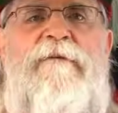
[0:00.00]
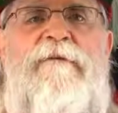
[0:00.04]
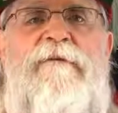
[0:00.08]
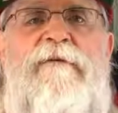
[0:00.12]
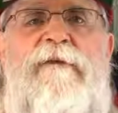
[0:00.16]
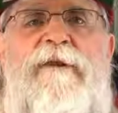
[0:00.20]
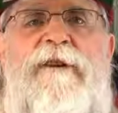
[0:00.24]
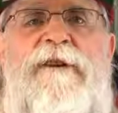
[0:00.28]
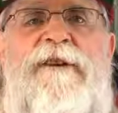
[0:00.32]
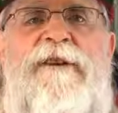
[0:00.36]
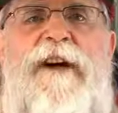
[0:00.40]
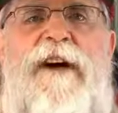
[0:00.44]

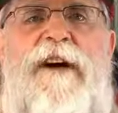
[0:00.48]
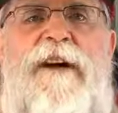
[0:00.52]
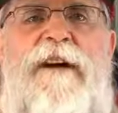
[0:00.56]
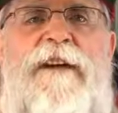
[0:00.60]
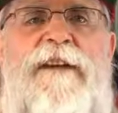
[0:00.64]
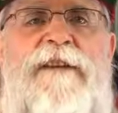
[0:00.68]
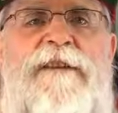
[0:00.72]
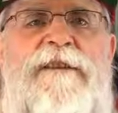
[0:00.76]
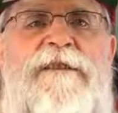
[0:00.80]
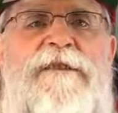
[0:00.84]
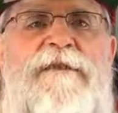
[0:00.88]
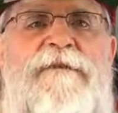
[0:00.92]
Four
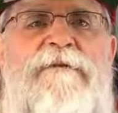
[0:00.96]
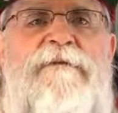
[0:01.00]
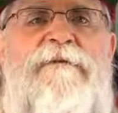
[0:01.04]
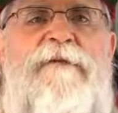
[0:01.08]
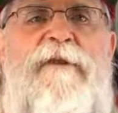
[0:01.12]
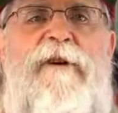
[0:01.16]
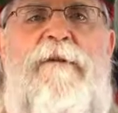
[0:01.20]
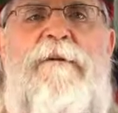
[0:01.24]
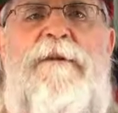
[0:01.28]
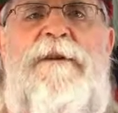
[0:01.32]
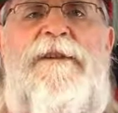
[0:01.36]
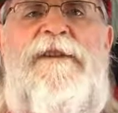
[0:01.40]
targets,
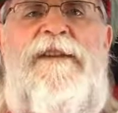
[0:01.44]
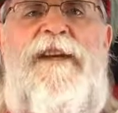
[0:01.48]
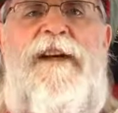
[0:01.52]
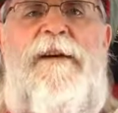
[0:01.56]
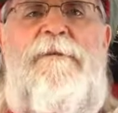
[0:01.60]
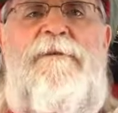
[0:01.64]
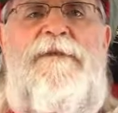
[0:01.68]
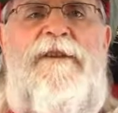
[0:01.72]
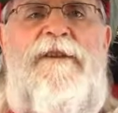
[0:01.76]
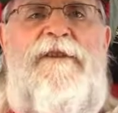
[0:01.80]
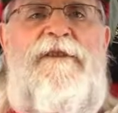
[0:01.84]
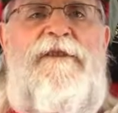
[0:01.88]
four
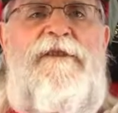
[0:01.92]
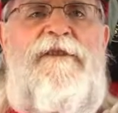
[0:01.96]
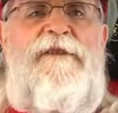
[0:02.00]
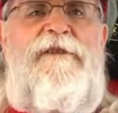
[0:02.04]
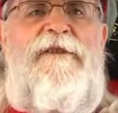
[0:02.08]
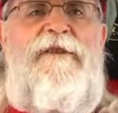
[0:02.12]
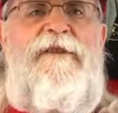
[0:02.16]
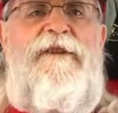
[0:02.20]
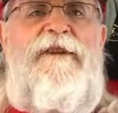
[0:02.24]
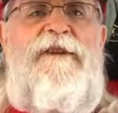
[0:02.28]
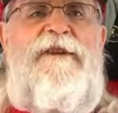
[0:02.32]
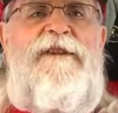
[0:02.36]
receptions,
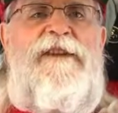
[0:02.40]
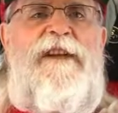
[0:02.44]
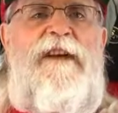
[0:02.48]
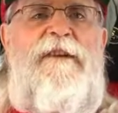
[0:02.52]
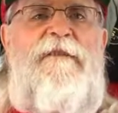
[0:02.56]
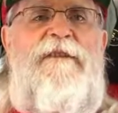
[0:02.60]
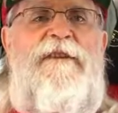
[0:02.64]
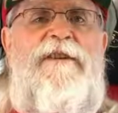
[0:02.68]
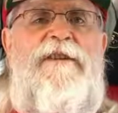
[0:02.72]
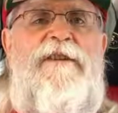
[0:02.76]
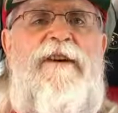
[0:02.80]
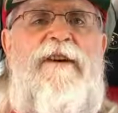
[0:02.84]

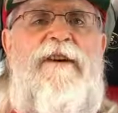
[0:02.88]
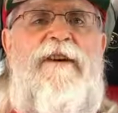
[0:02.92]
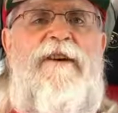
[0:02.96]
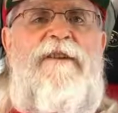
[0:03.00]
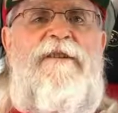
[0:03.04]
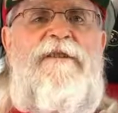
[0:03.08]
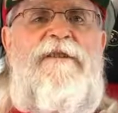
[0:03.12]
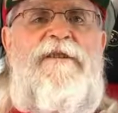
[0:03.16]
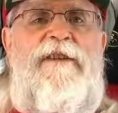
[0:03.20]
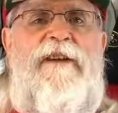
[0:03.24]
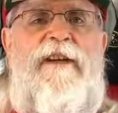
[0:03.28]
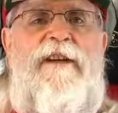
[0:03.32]
37
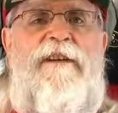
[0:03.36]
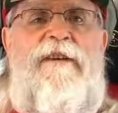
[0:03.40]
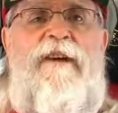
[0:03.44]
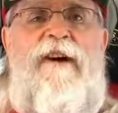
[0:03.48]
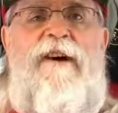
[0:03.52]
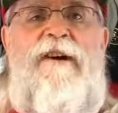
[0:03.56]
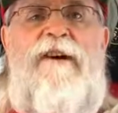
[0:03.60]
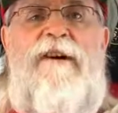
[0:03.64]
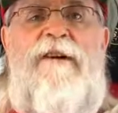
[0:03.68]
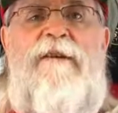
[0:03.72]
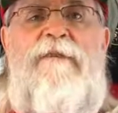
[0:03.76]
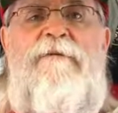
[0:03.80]
yards, a
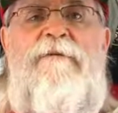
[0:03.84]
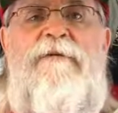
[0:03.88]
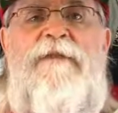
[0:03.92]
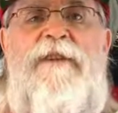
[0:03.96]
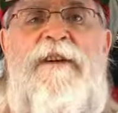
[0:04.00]
long of